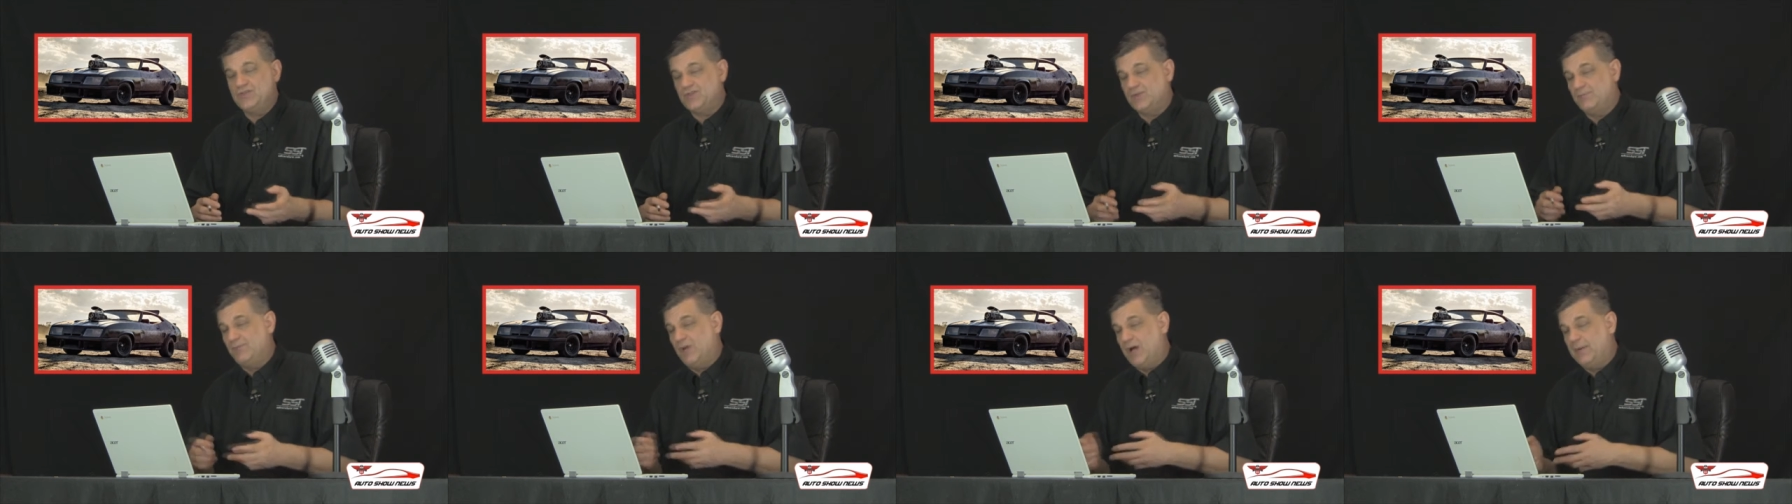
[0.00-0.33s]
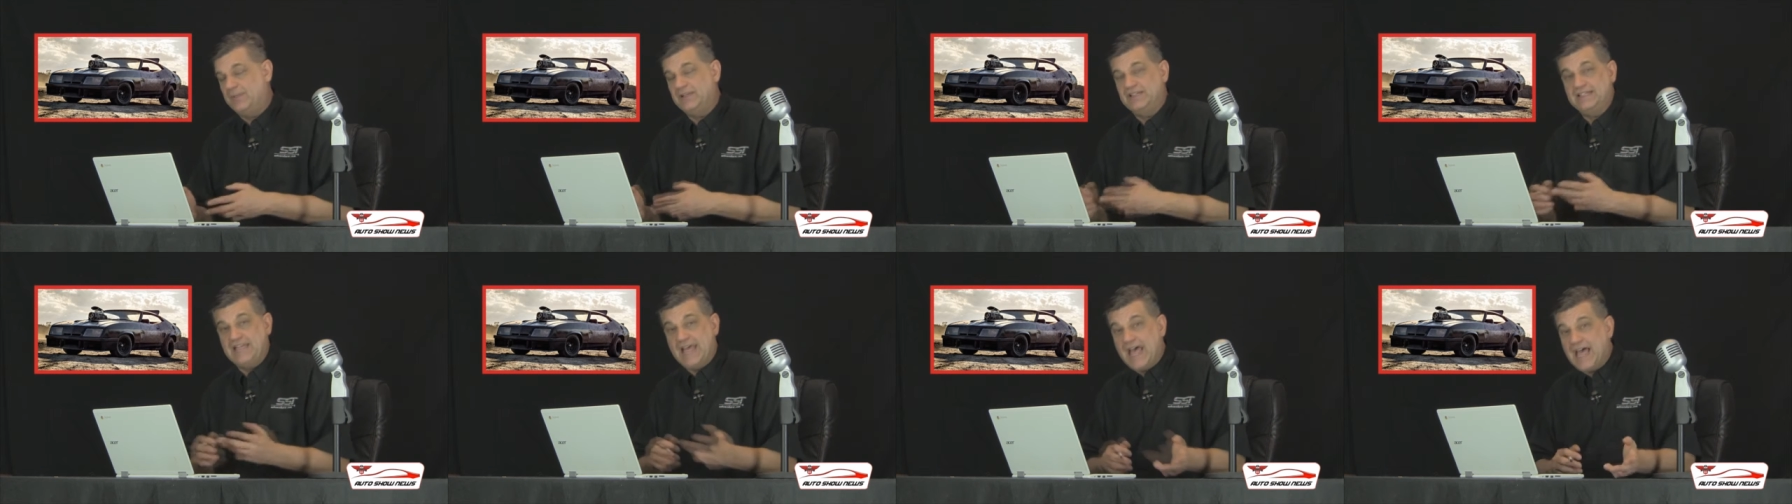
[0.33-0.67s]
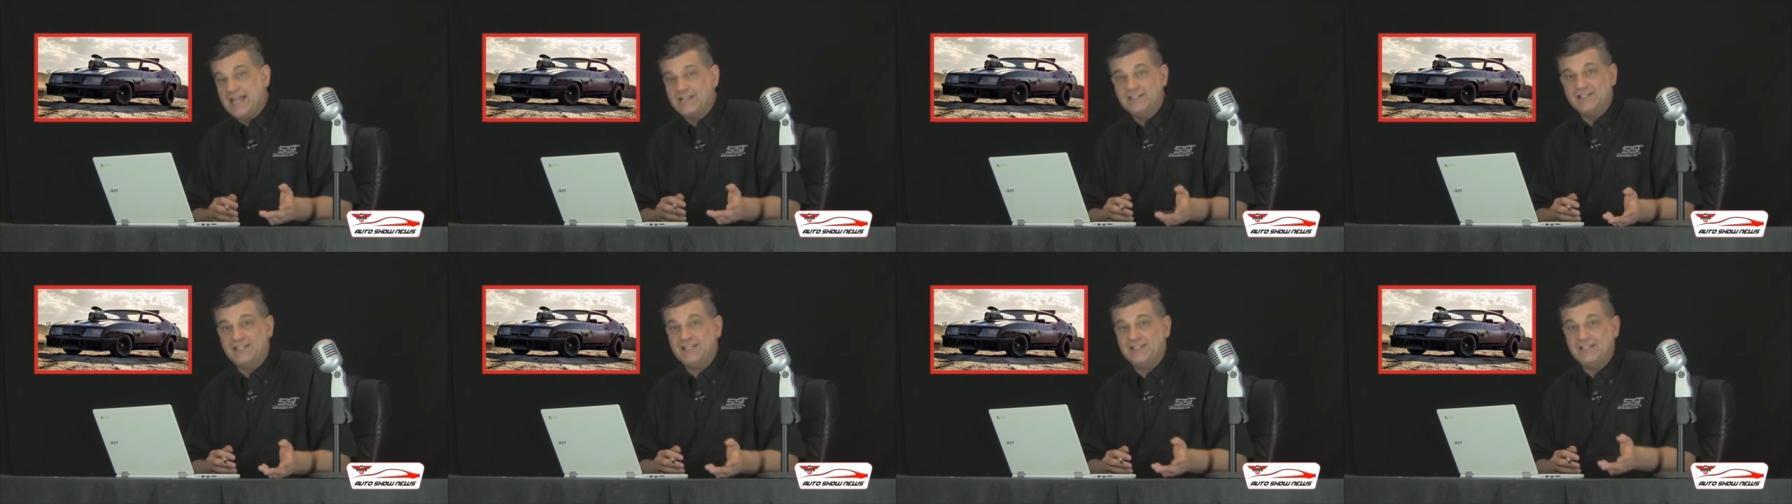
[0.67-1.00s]
So mom and
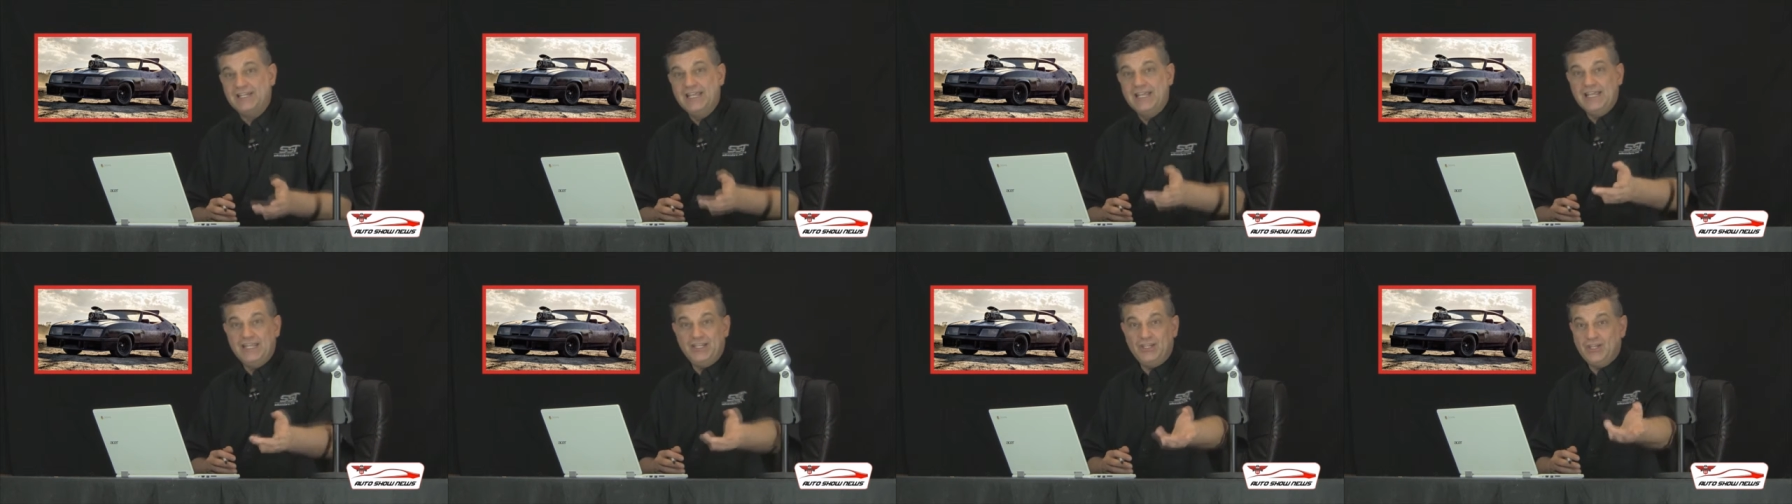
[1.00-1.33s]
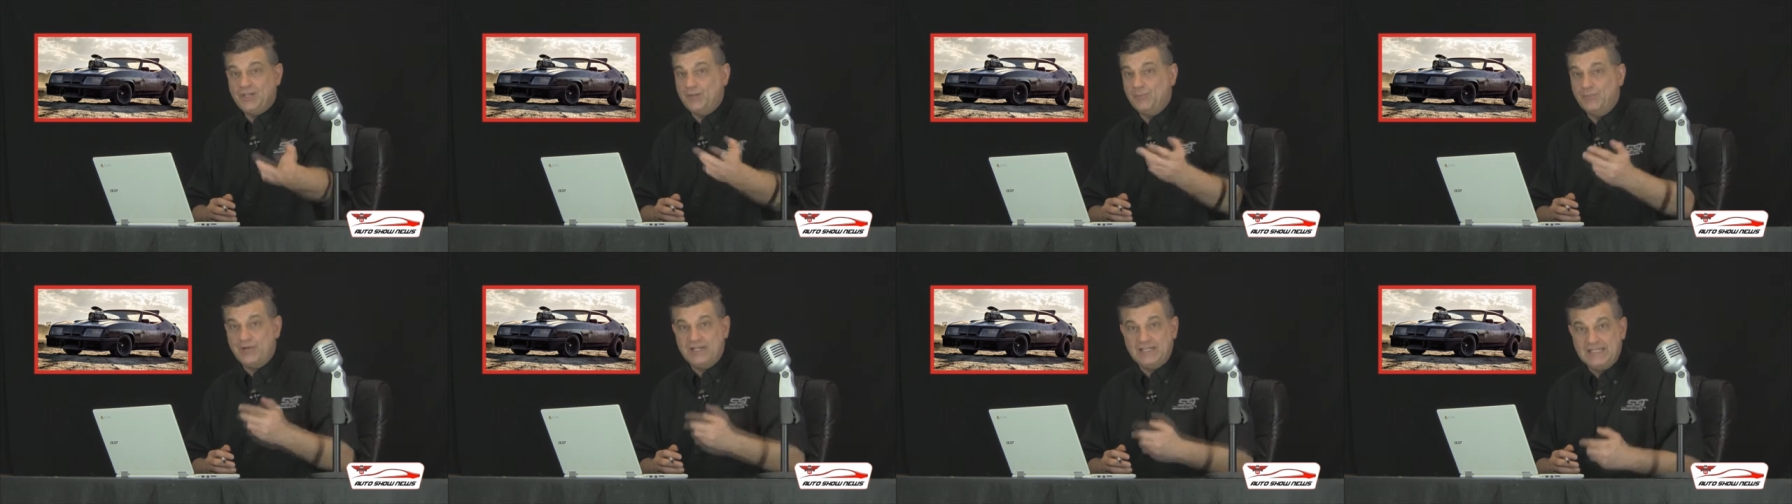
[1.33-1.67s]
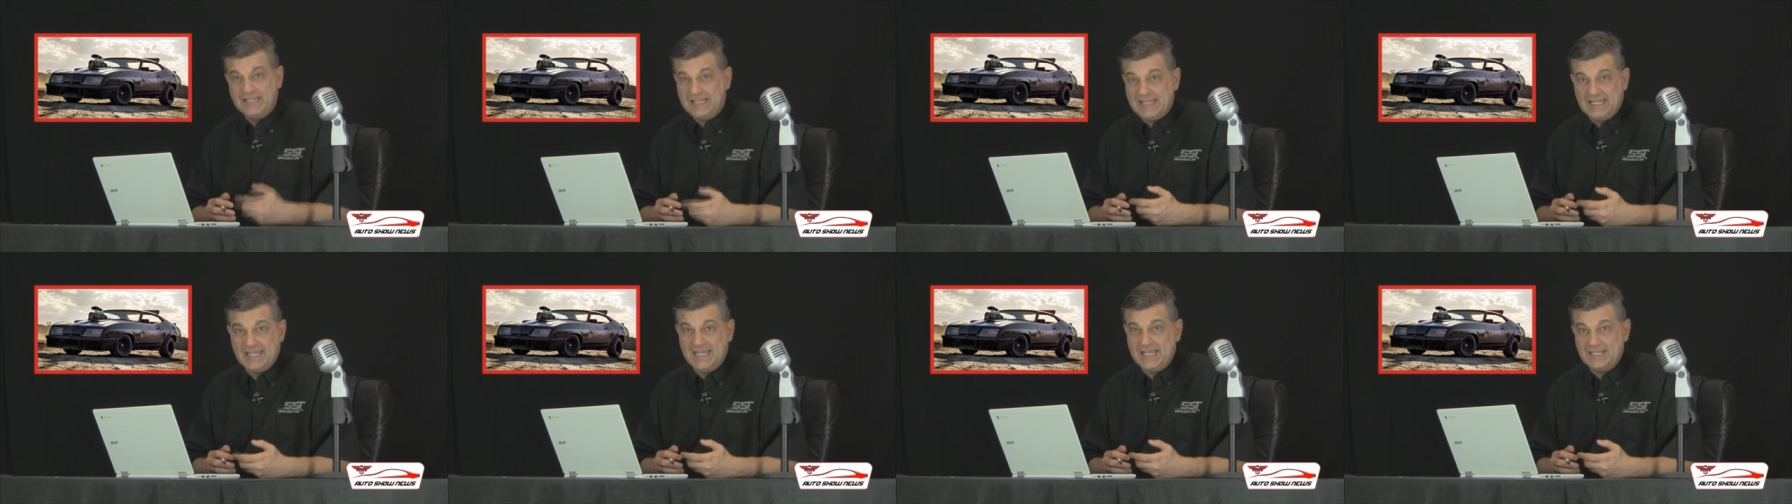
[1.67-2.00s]
dad can, you can bring
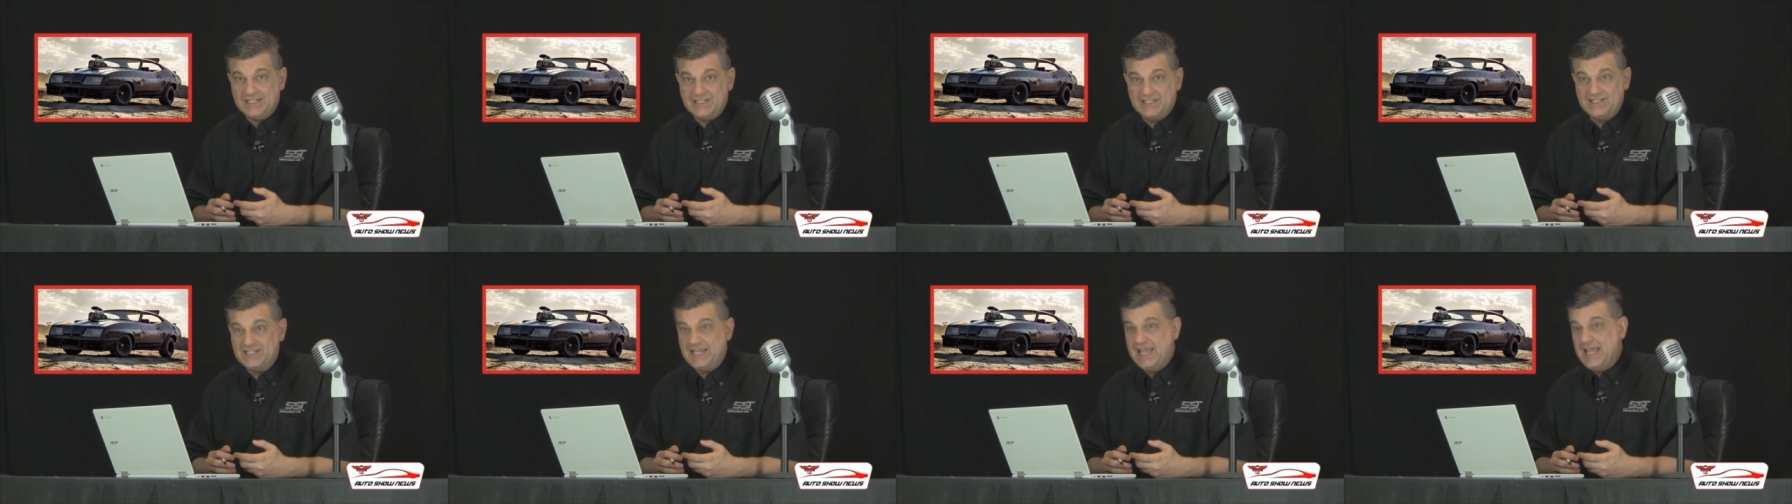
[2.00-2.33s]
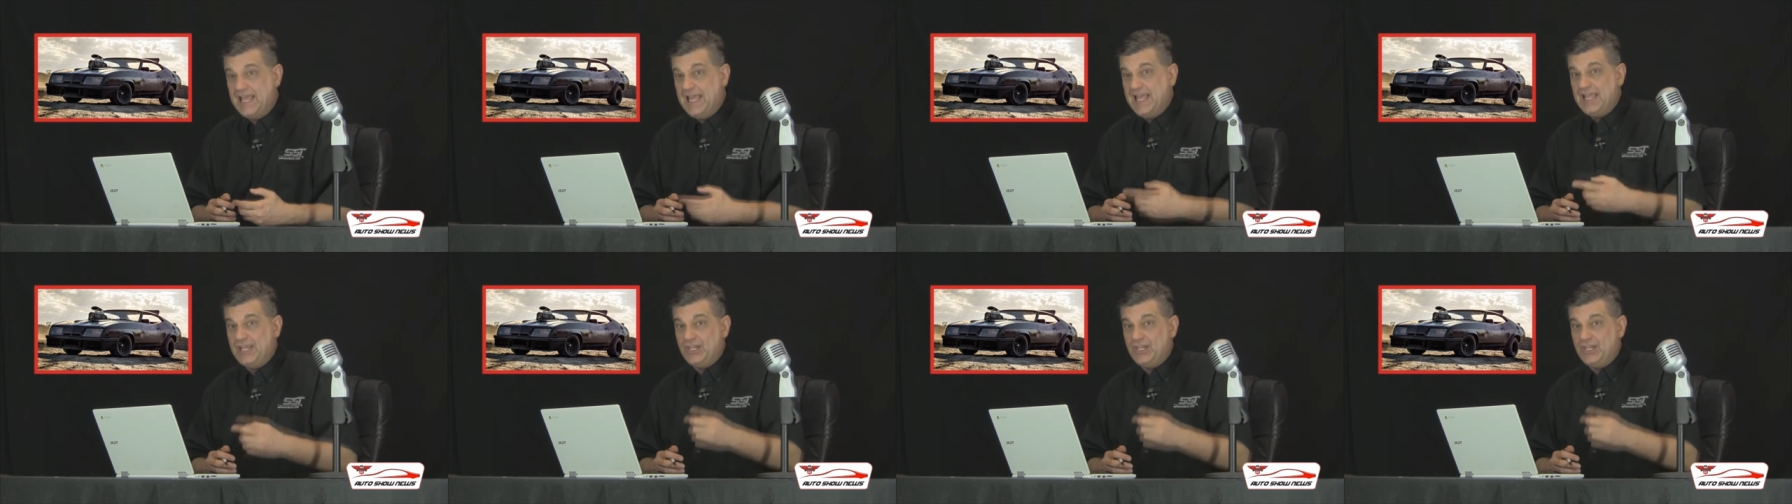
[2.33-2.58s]
the kids,